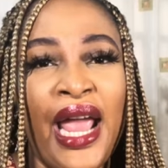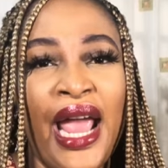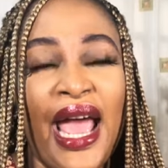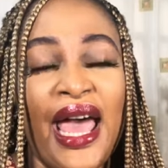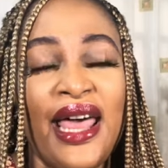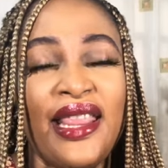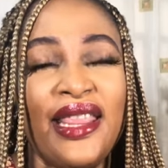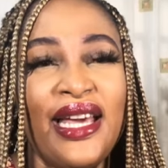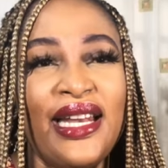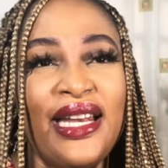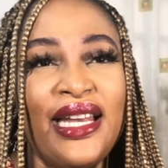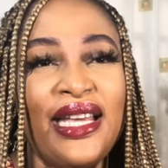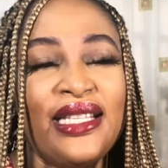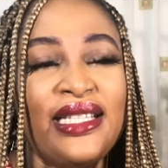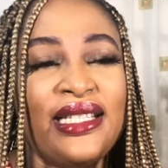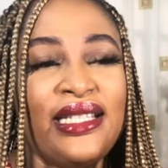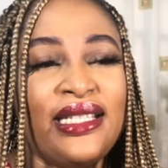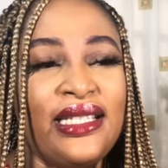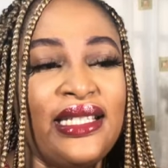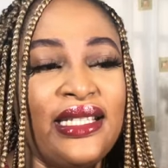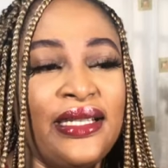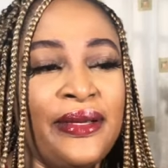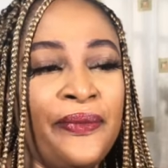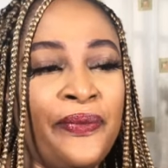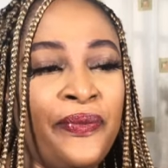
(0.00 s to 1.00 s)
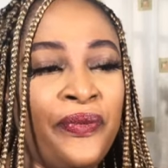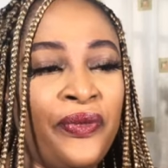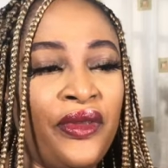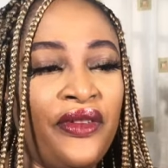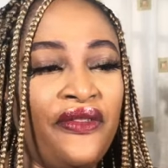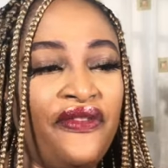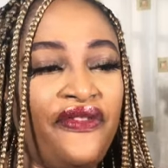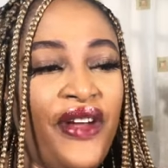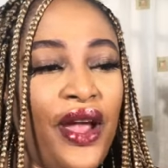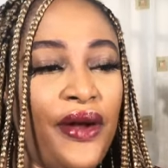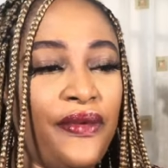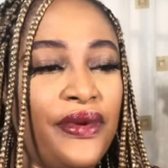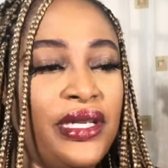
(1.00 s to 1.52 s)
And then it's
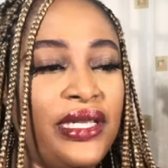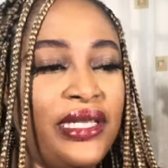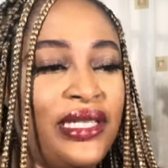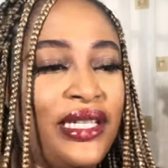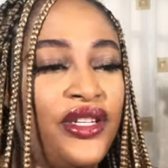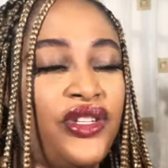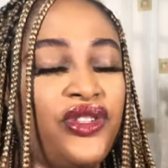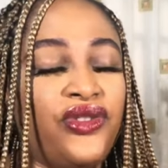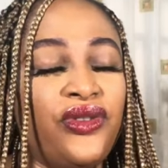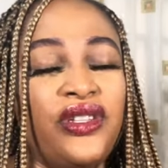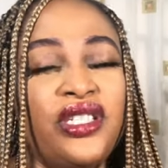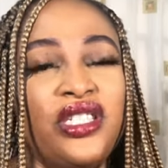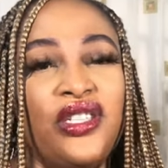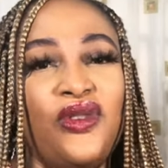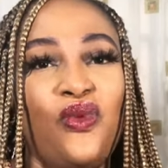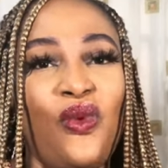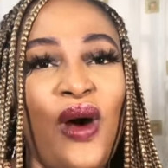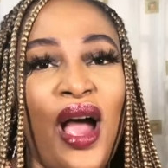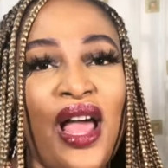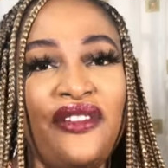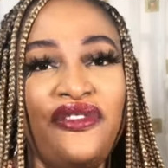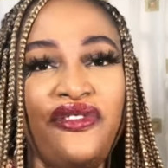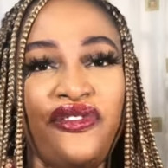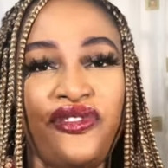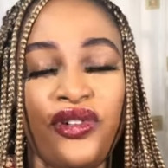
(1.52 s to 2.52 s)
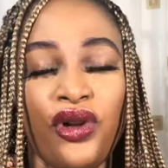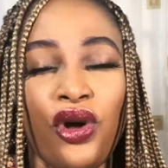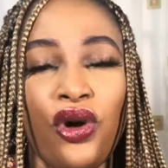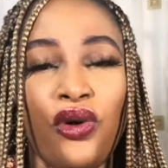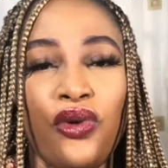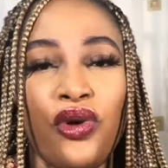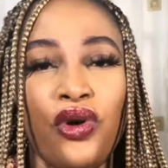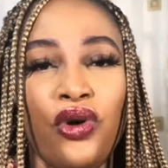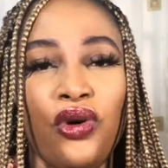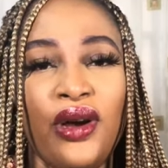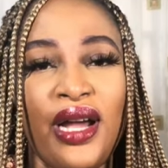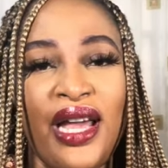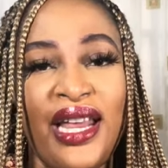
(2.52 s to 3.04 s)
very citrusy, white
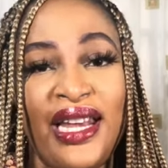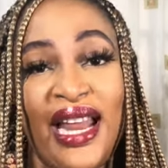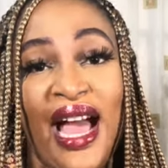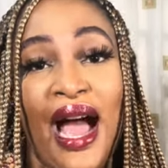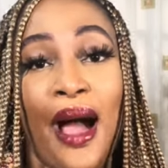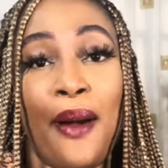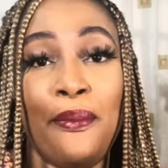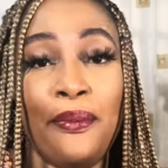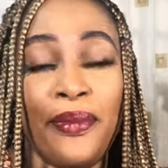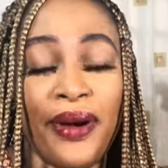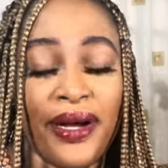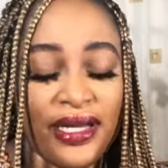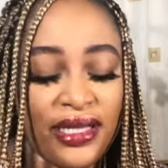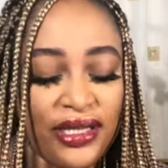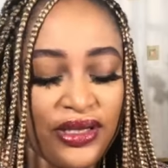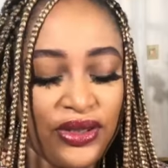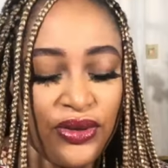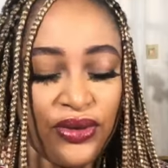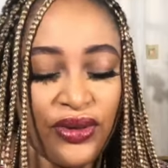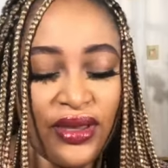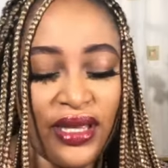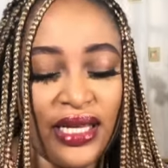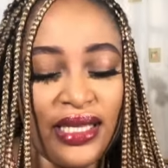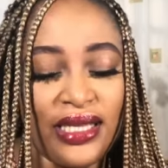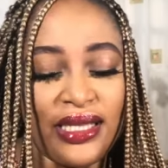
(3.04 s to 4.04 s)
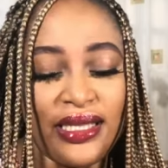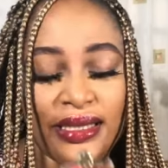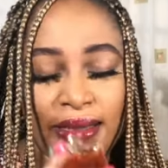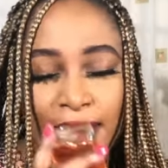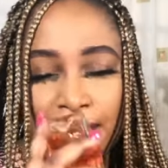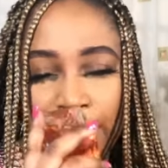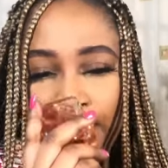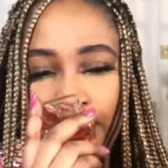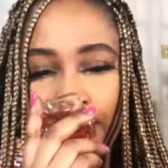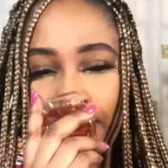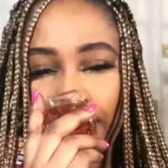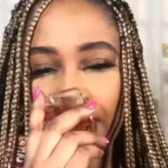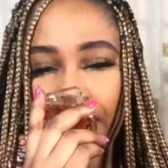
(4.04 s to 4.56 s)
floral and amber. So that's
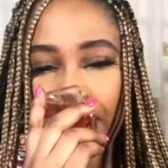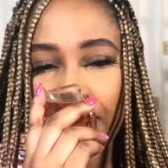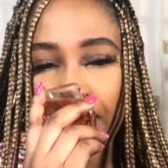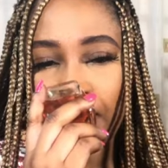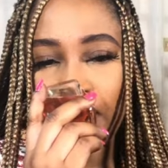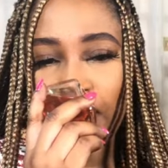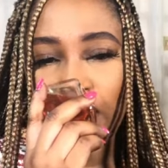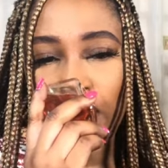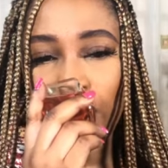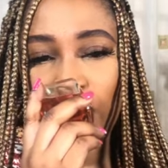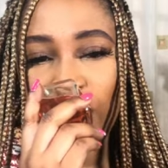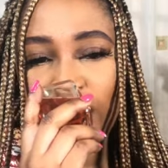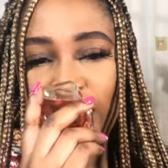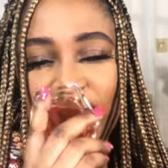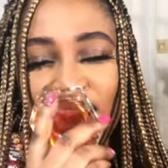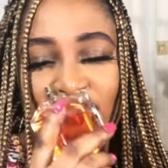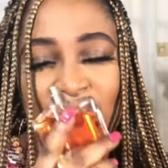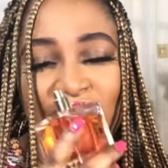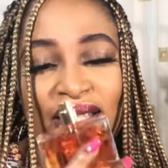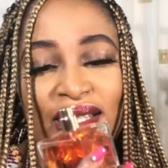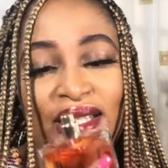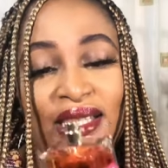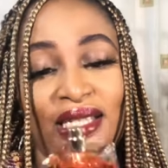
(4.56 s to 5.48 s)
what it is.